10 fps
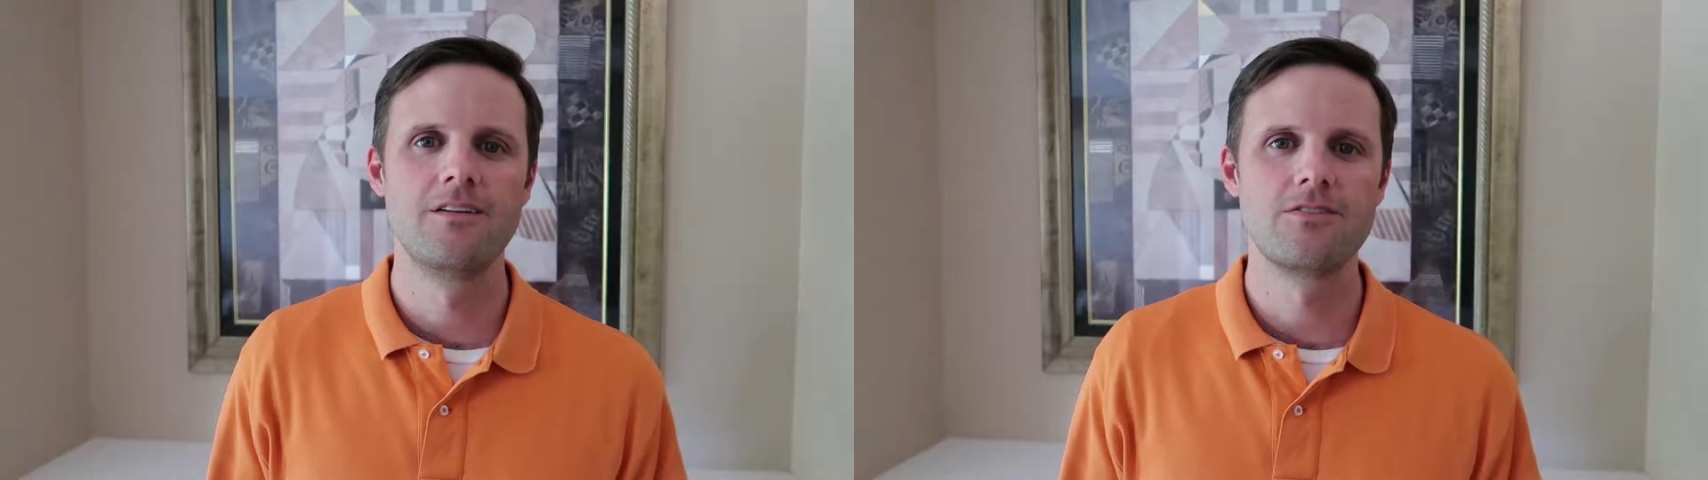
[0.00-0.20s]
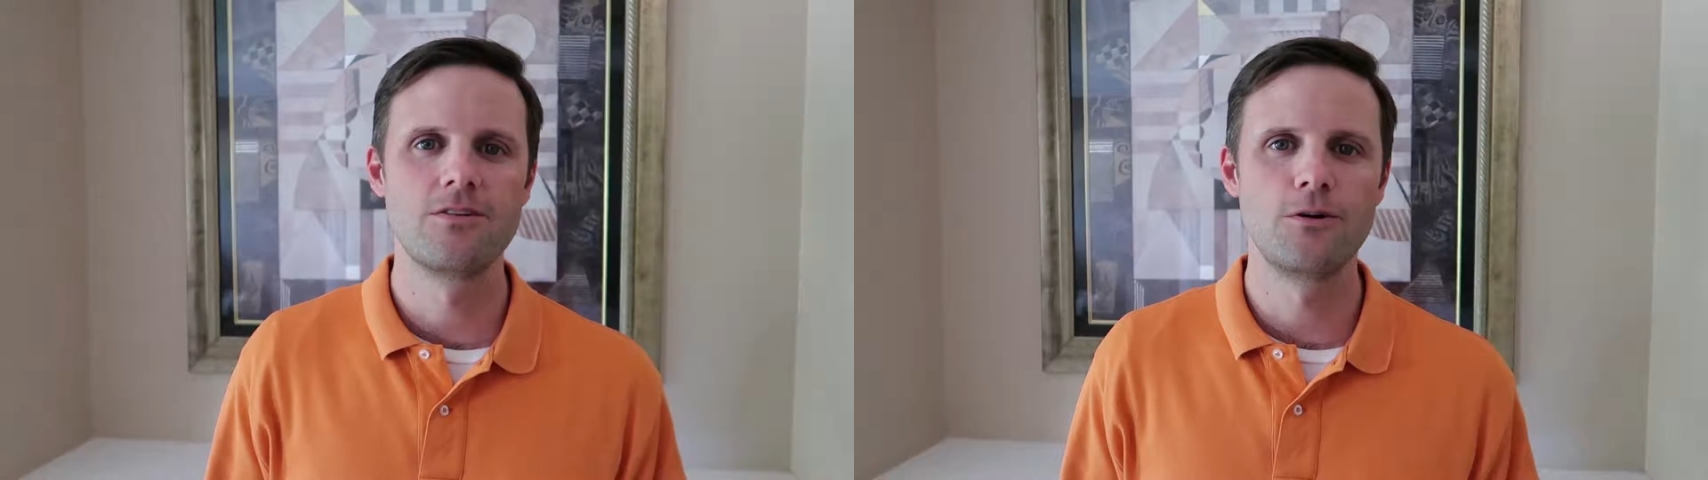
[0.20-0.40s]

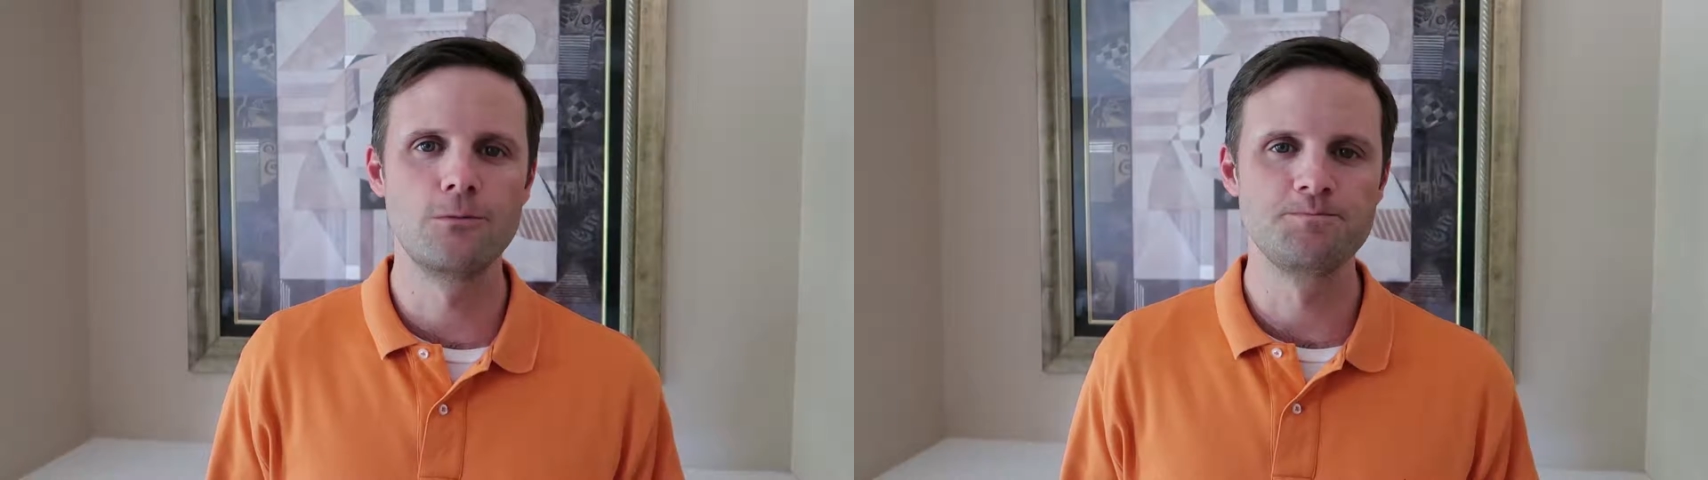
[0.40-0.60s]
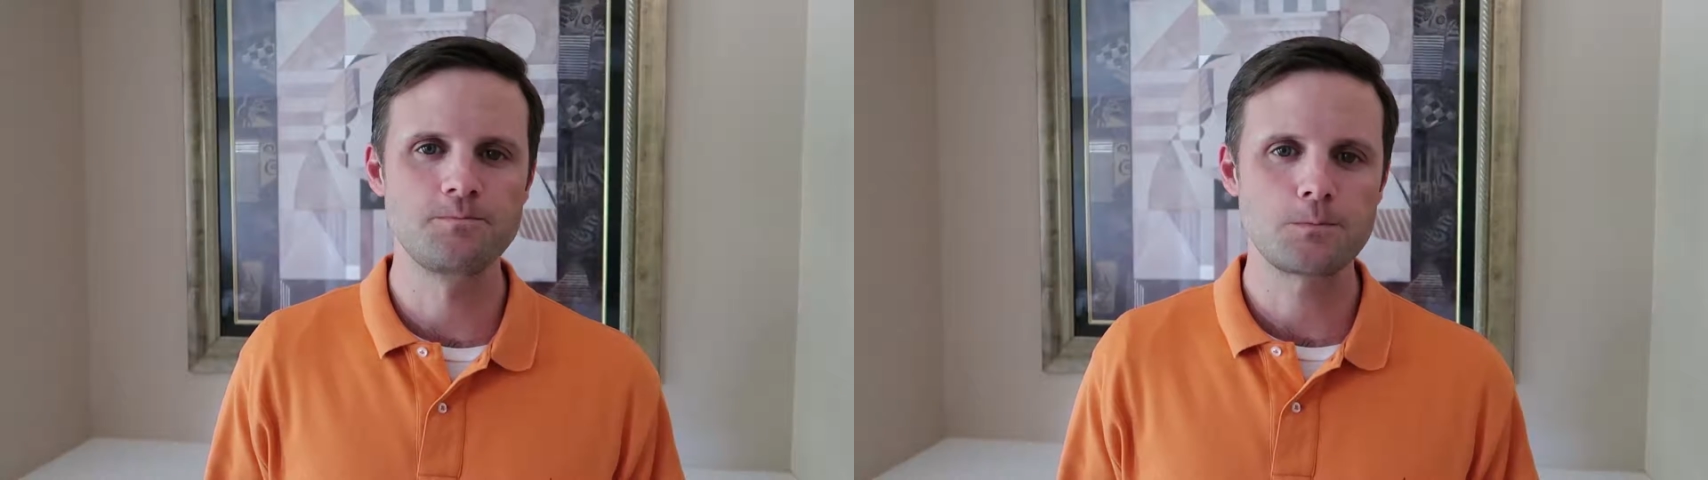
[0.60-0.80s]

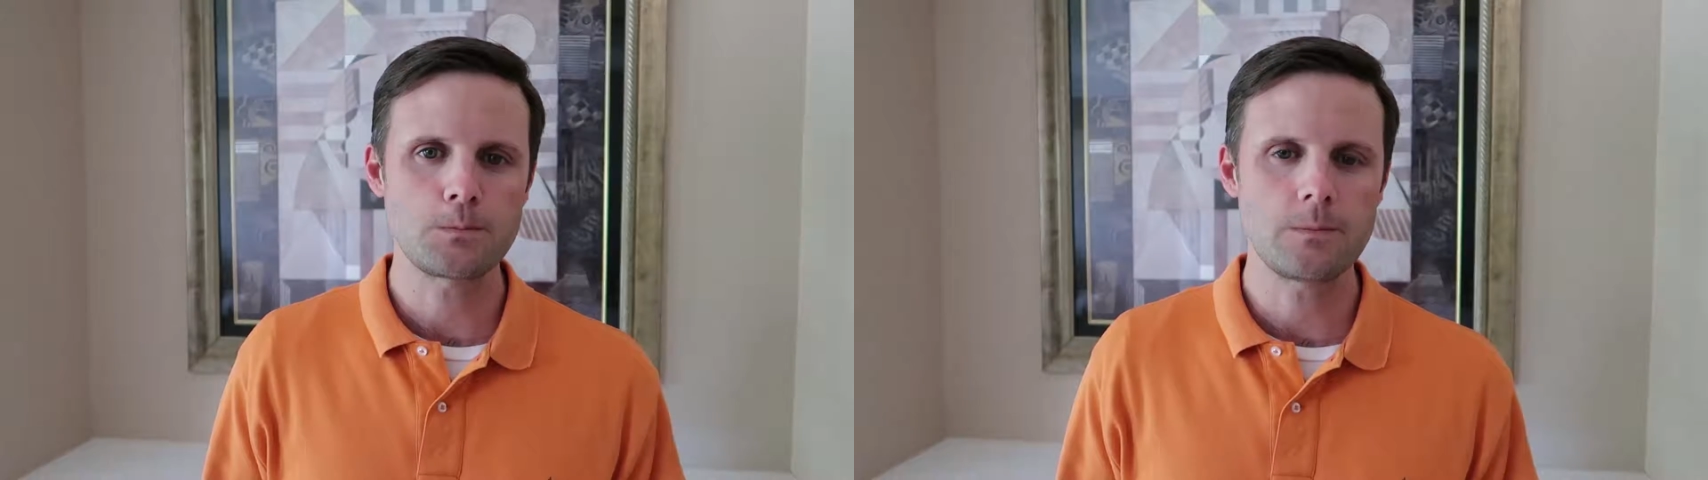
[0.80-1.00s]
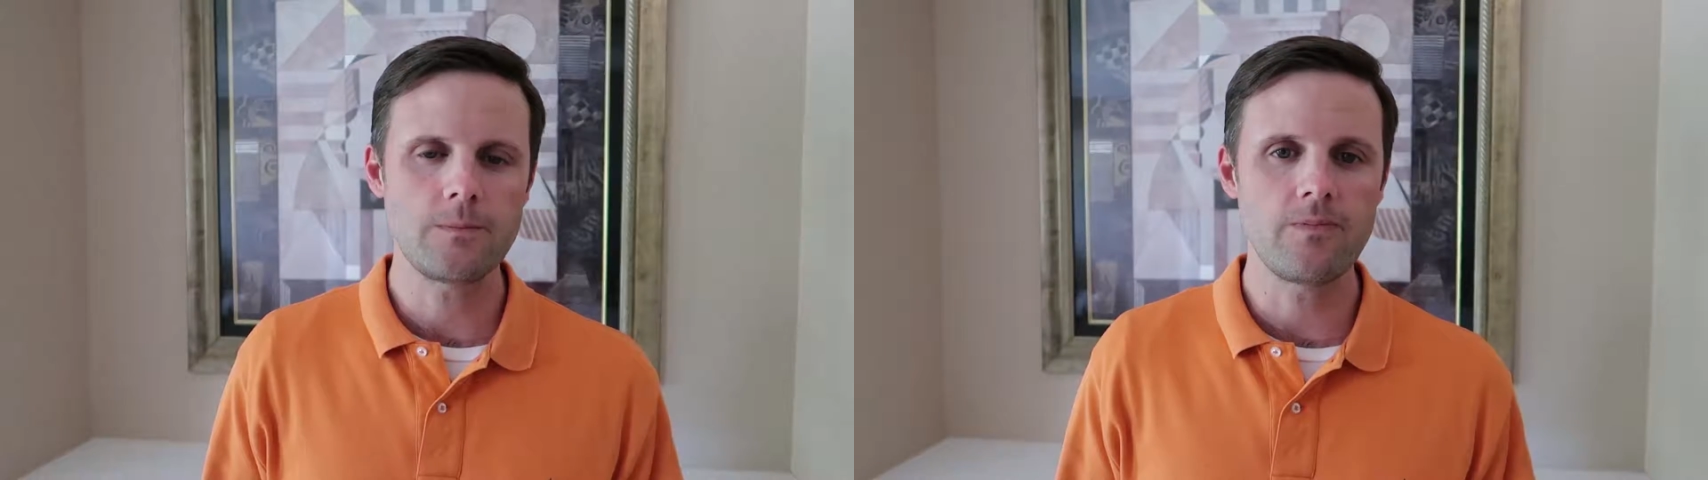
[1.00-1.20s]
So
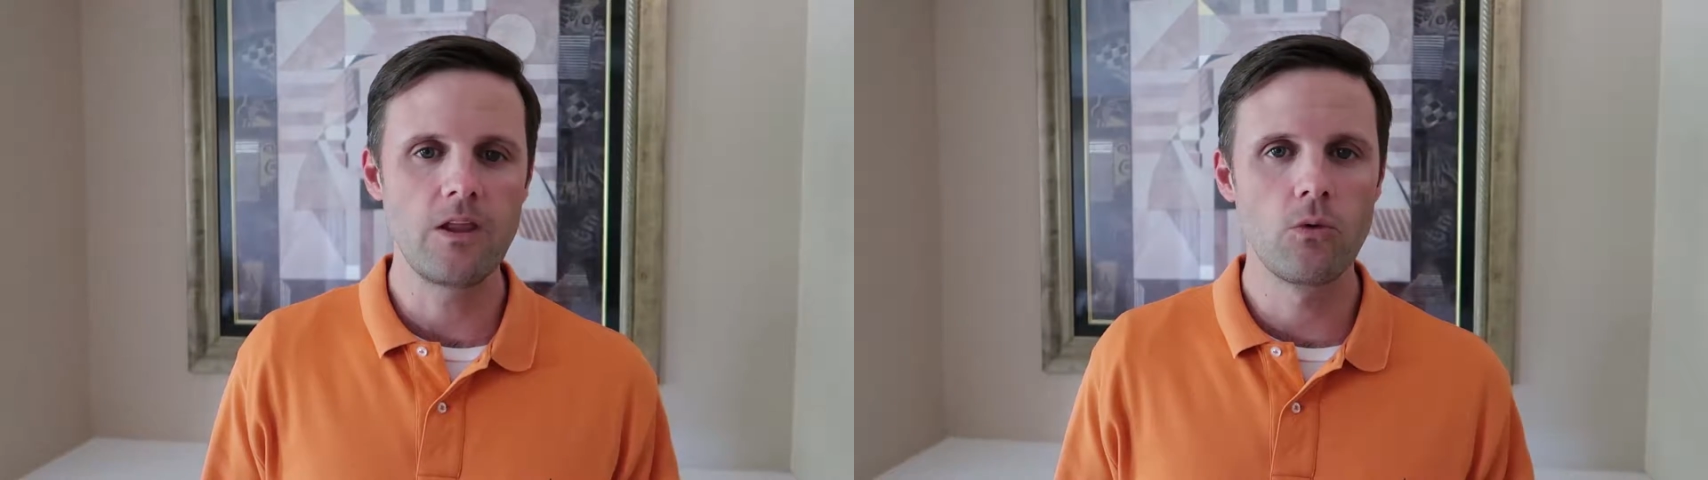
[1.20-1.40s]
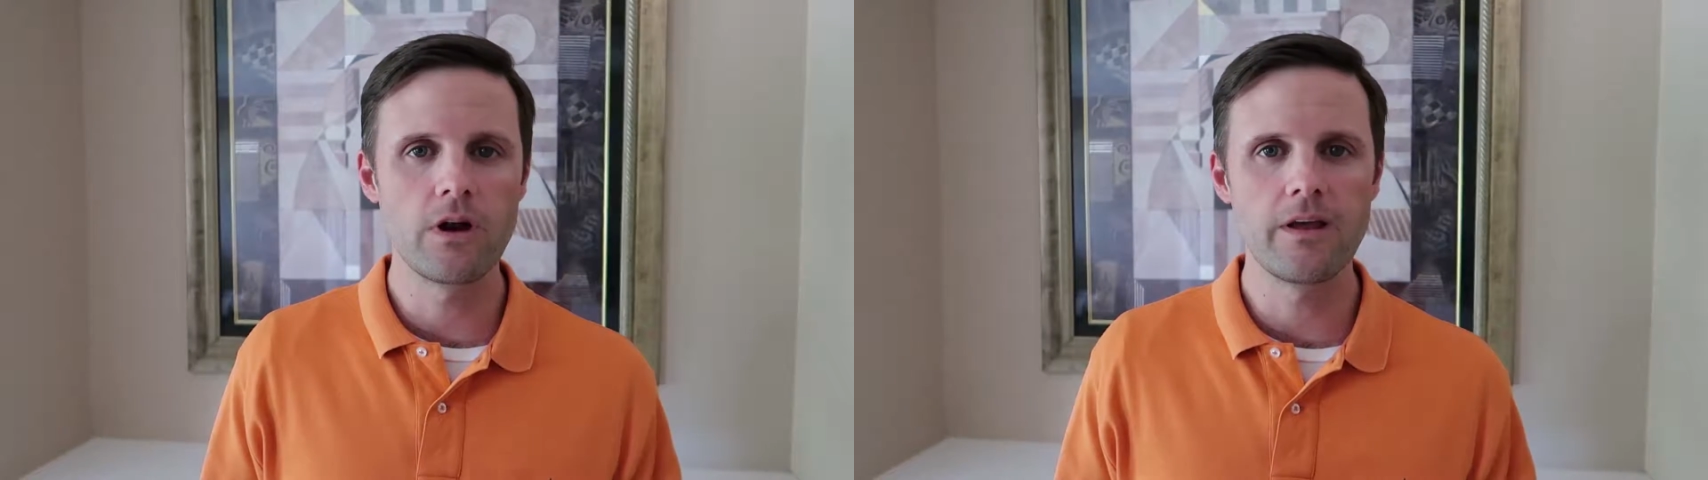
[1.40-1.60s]

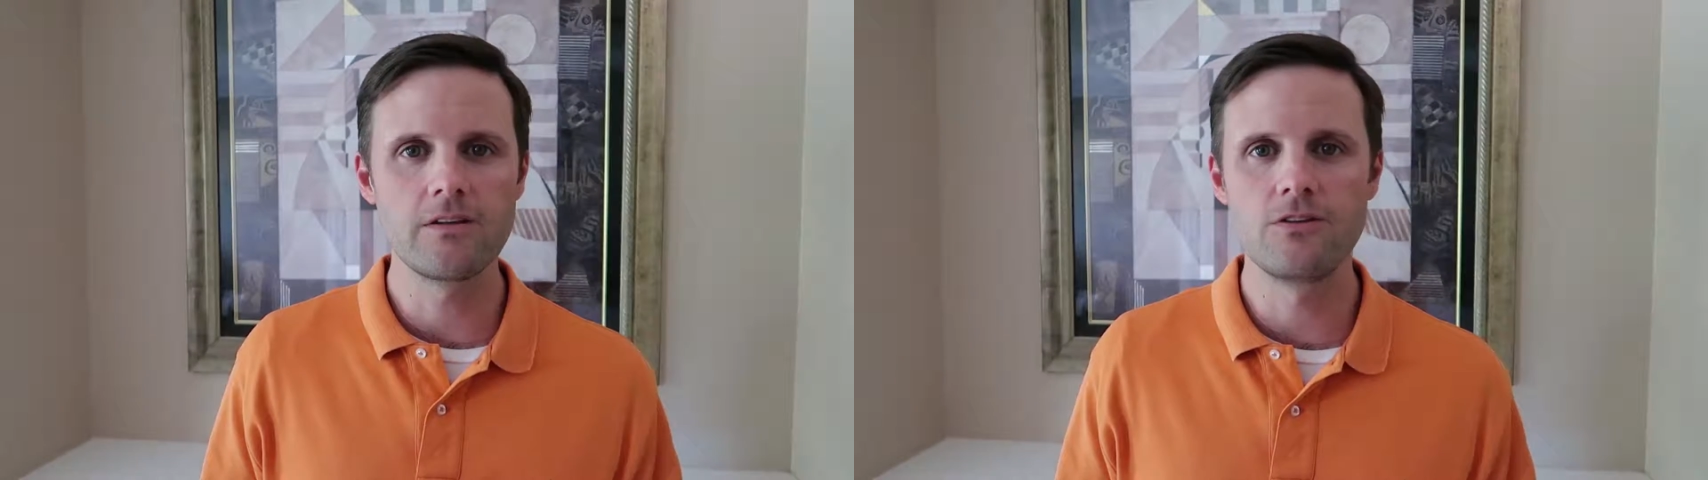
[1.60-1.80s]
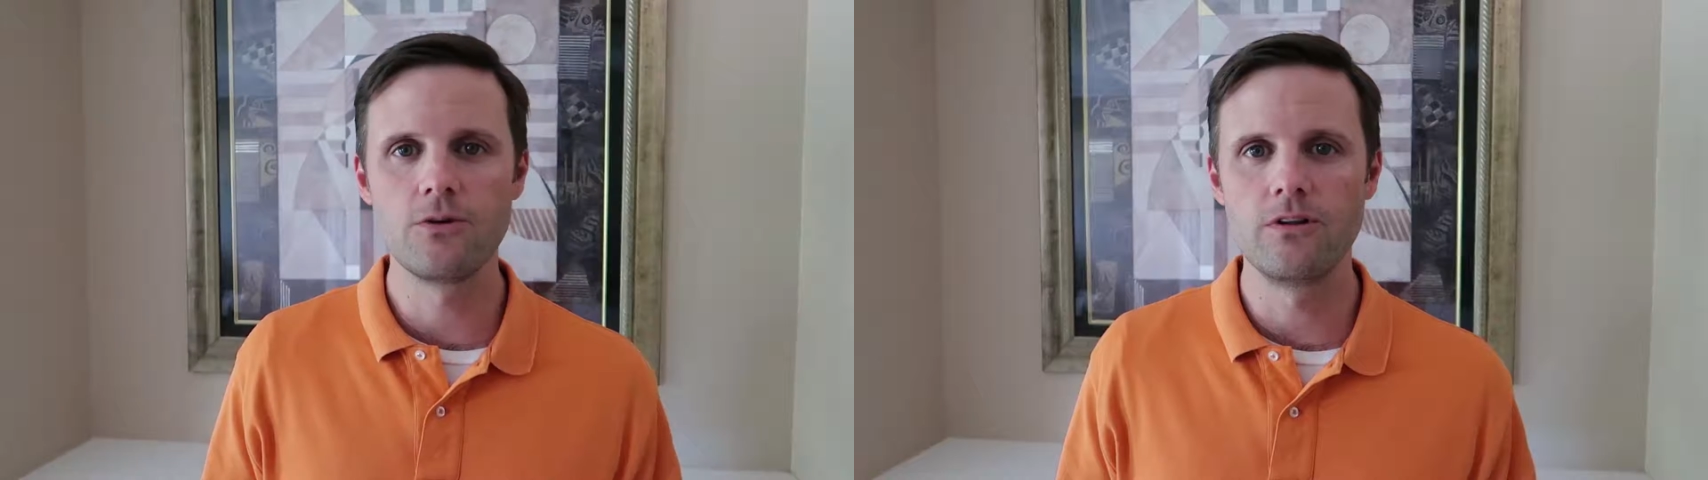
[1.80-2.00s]
what I
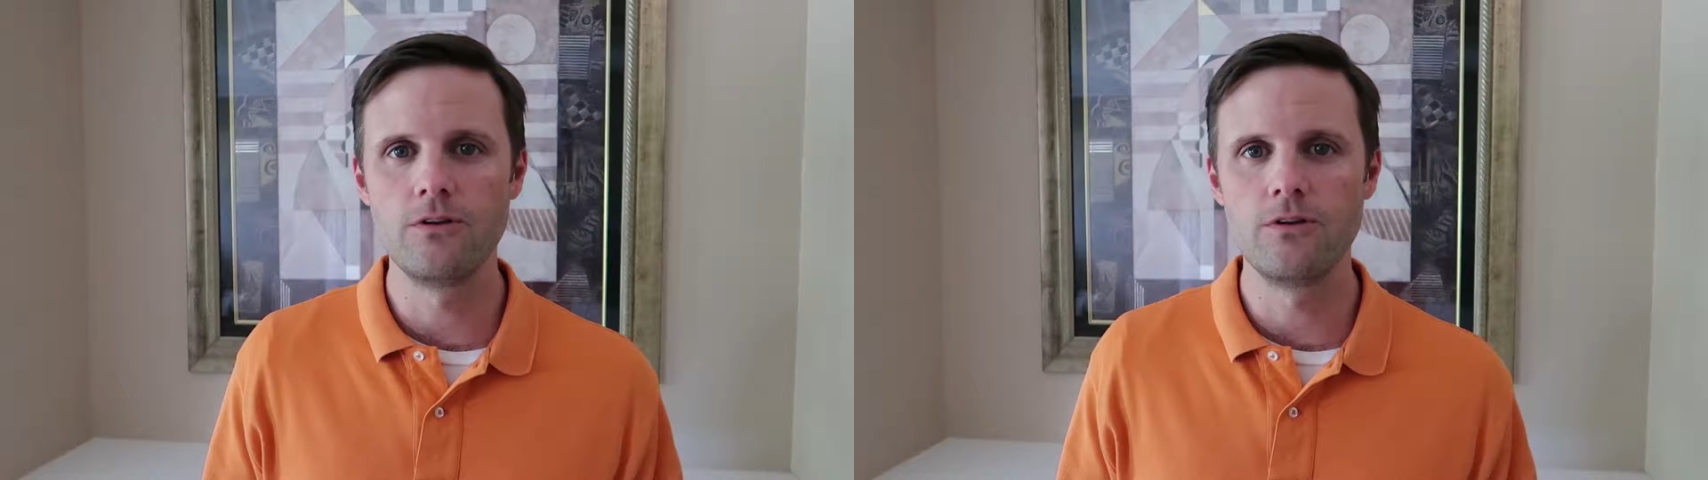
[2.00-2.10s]
like to do on